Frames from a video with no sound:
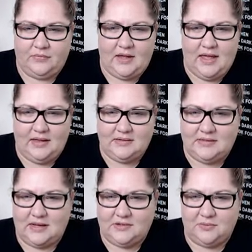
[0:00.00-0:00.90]
and
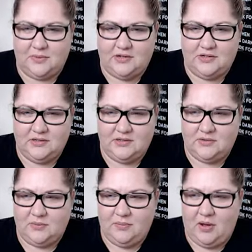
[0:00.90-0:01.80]
saturation.
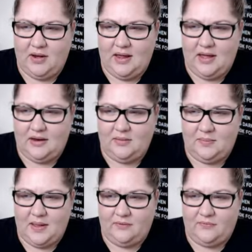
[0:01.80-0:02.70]
So we might add
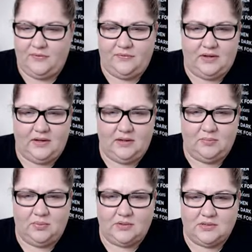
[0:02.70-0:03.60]
about 15
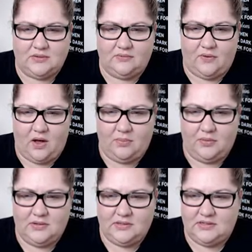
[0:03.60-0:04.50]
points of
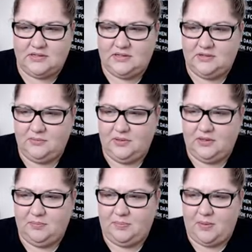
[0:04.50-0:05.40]
vibrance just to
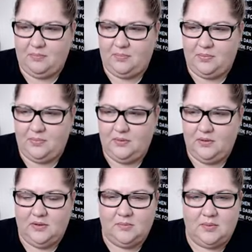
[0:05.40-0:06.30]
really bump,
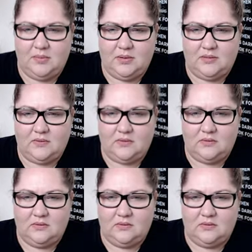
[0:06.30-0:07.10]
maybe even